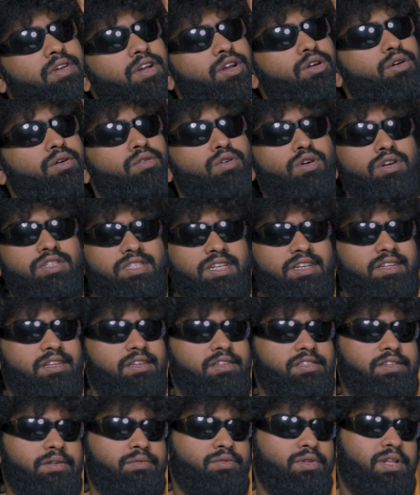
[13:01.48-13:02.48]
Video Awards, I
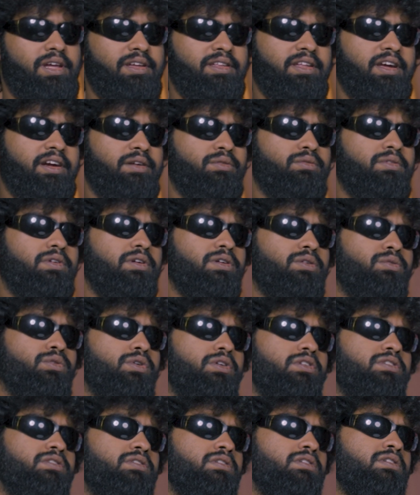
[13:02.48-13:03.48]
think something like that it
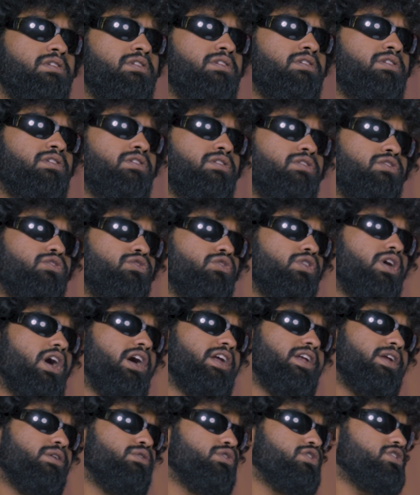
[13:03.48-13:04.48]
was. Mm. So
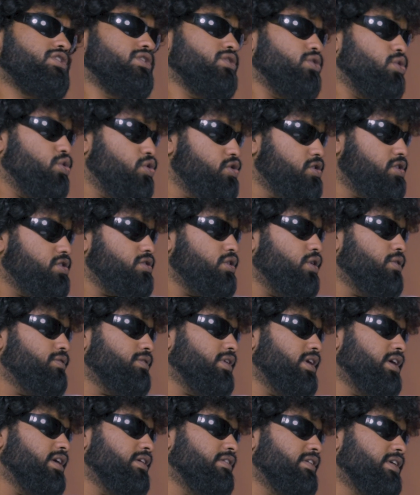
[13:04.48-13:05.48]
Kanye was the host of
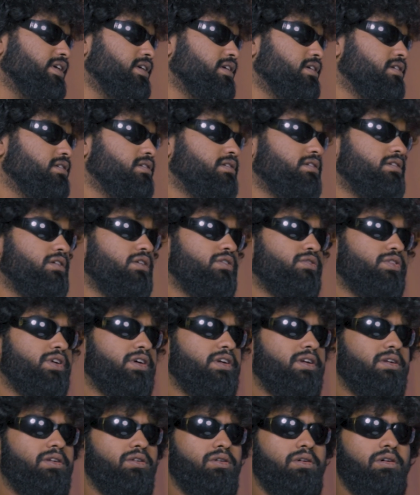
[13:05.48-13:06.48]
that event, mm.
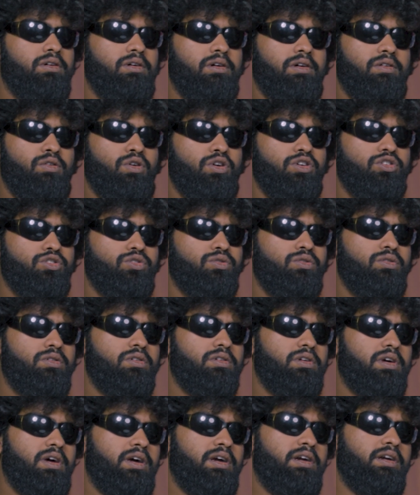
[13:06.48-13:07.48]
that uh, award show,
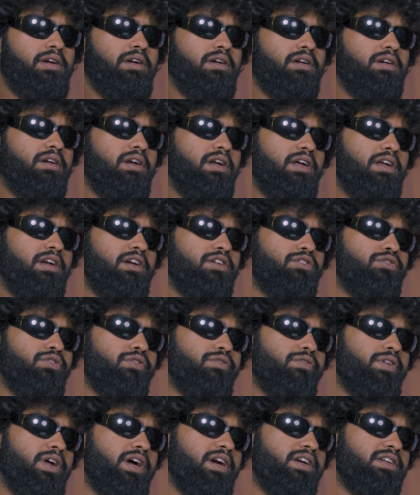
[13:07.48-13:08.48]
and Taylor
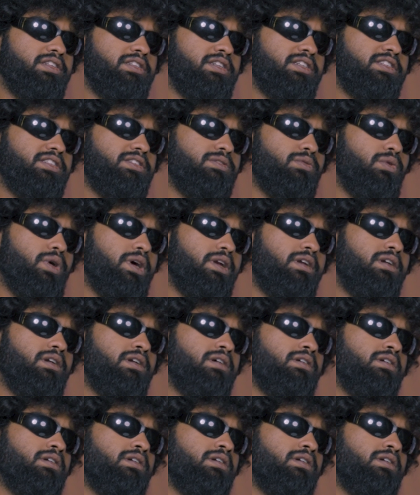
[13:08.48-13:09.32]
Swift had just won